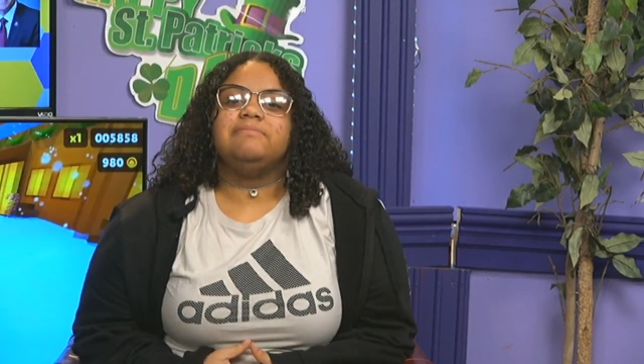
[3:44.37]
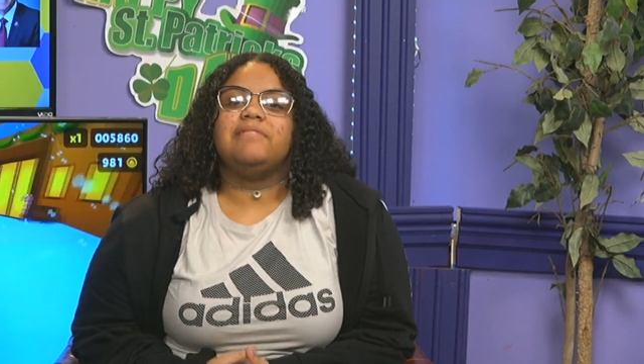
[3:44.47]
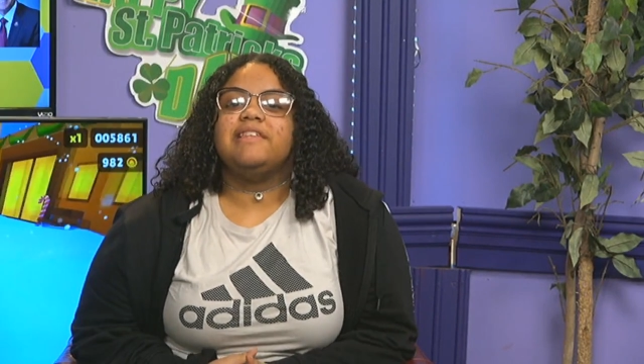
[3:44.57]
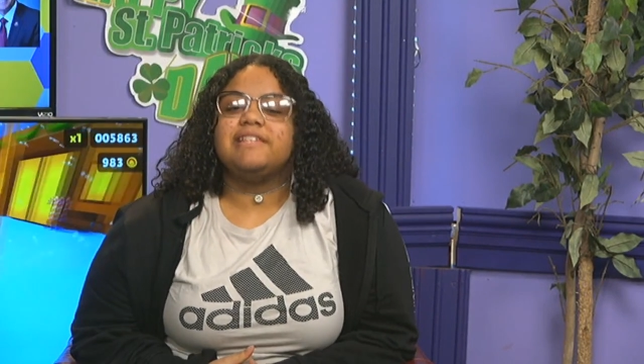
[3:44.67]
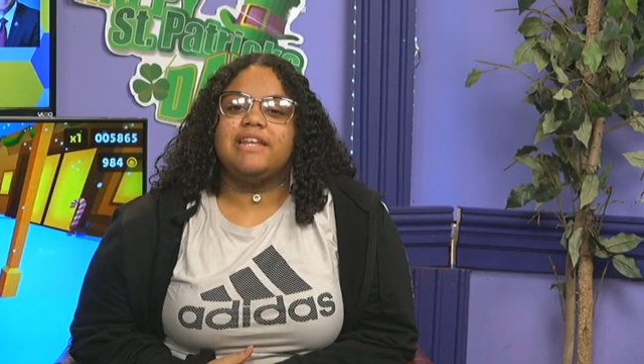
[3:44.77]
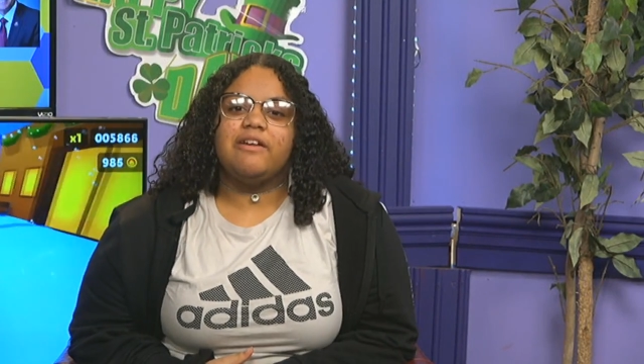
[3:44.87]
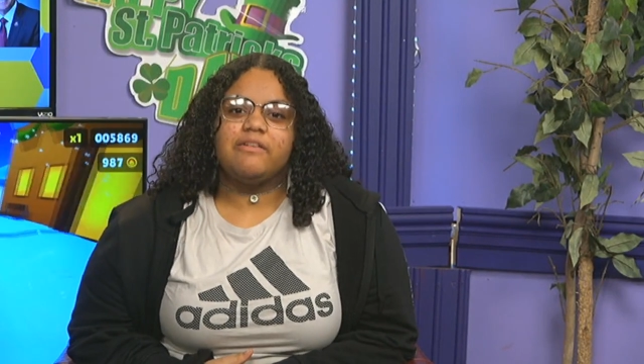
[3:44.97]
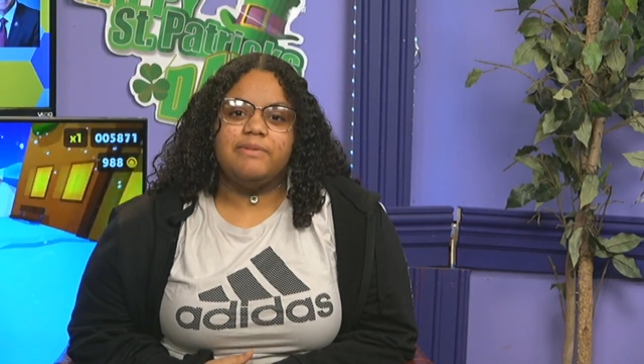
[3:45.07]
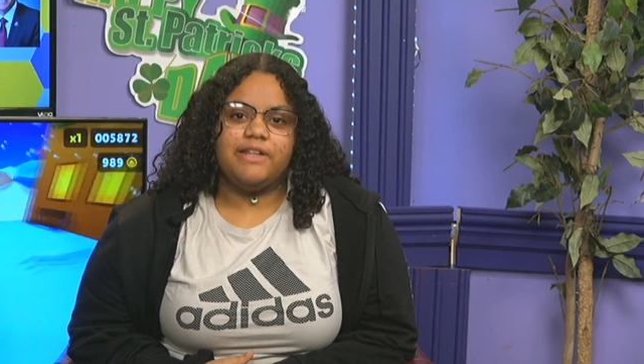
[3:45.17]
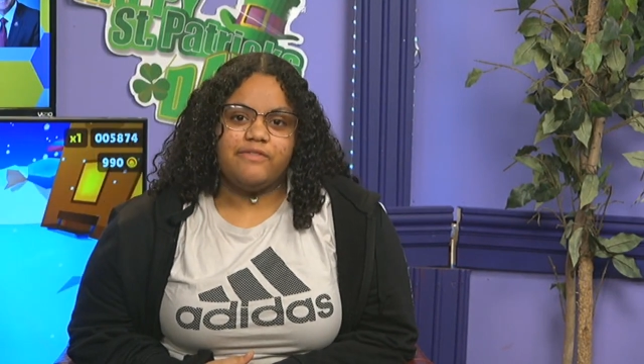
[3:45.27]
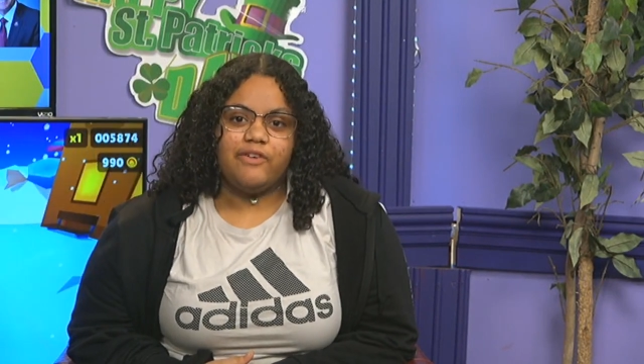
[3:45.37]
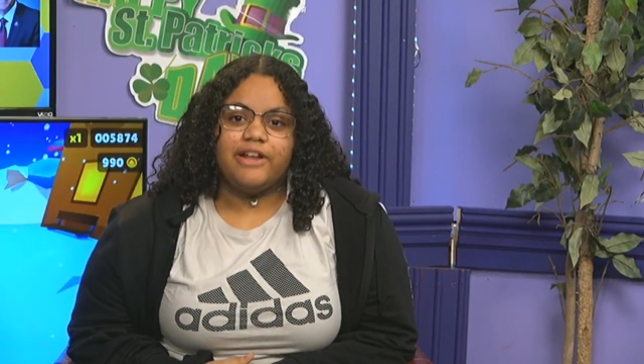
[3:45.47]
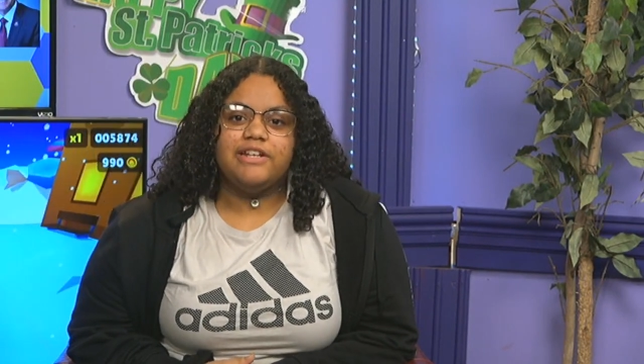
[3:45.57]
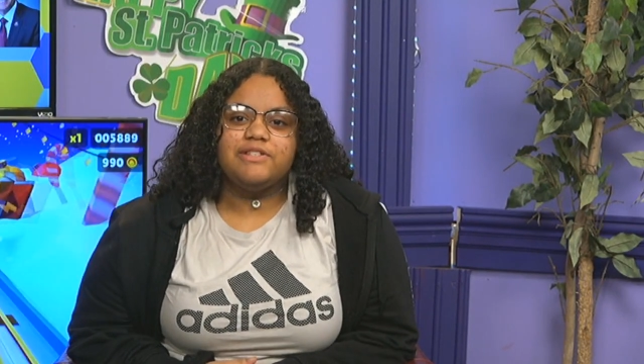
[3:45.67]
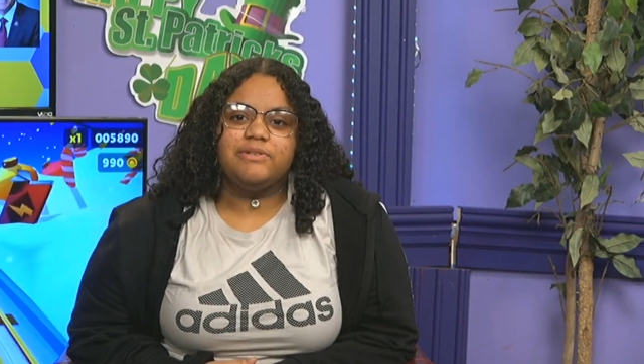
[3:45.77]
this announcement is for
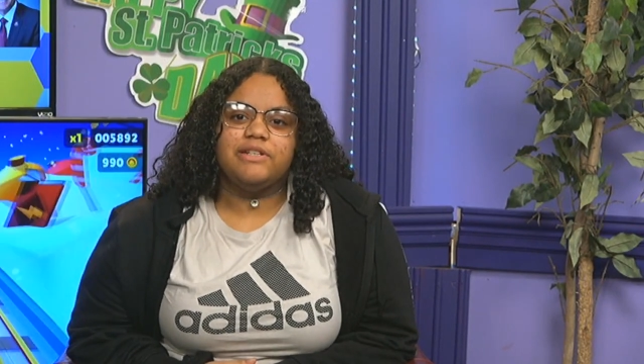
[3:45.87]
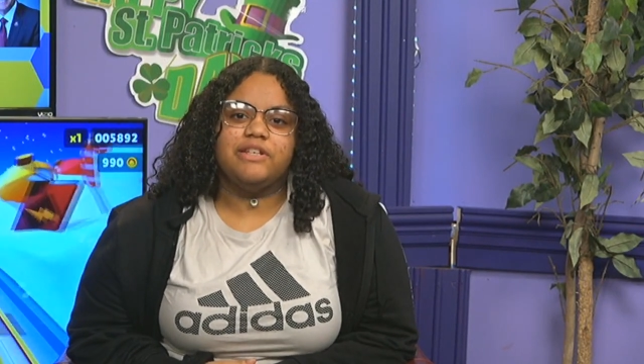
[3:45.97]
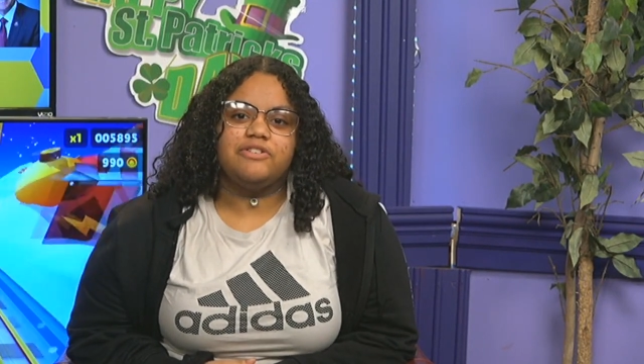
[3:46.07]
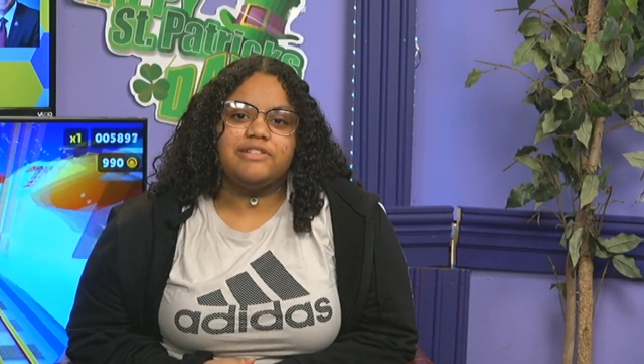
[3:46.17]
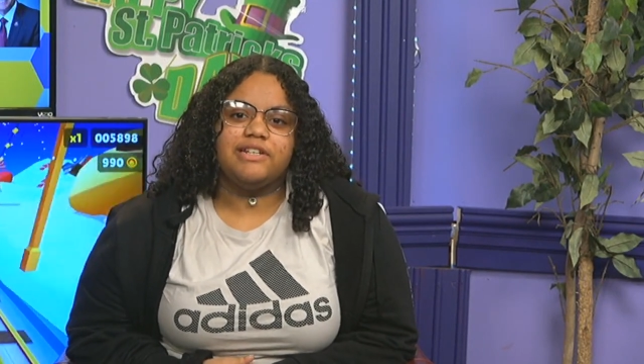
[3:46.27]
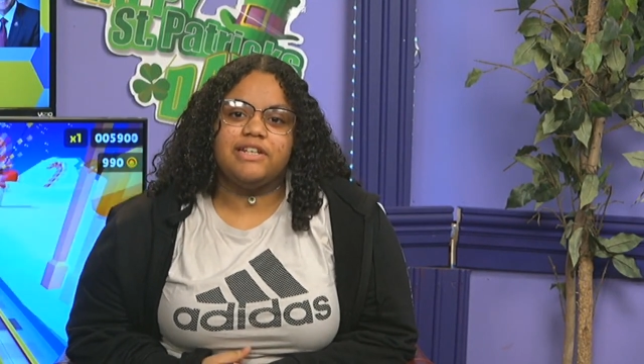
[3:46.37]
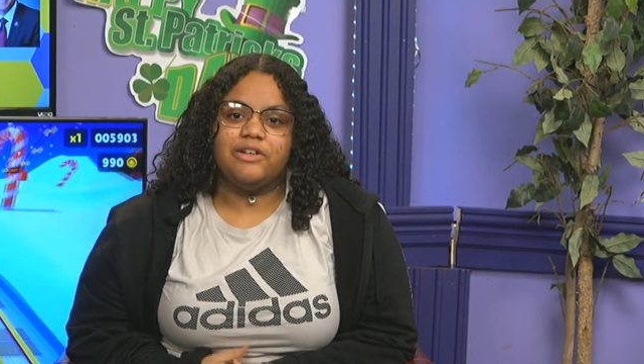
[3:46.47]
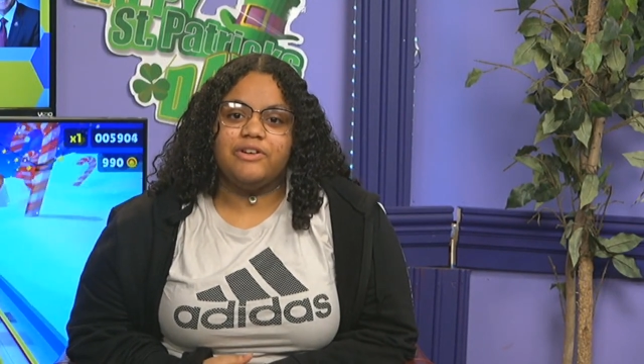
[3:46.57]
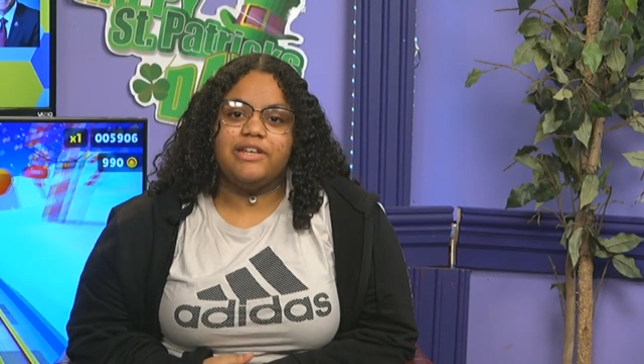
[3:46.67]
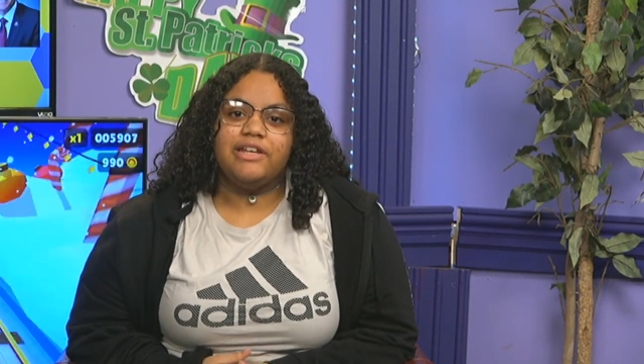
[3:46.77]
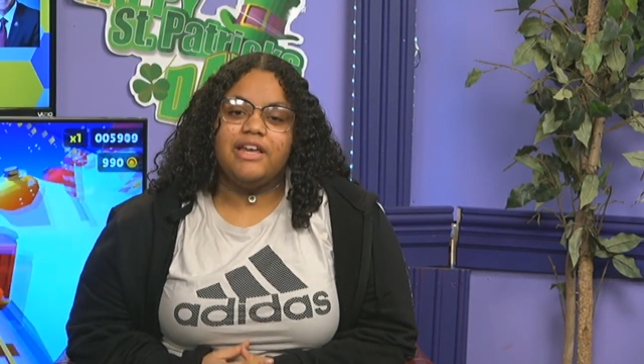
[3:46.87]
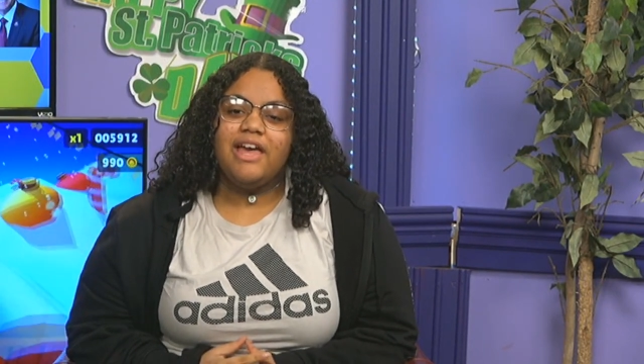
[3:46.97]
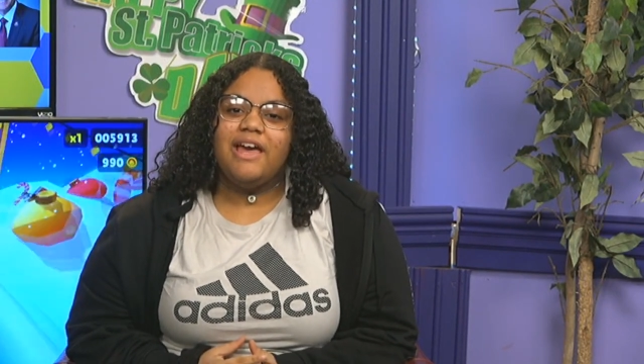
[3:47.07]
any student interested in learning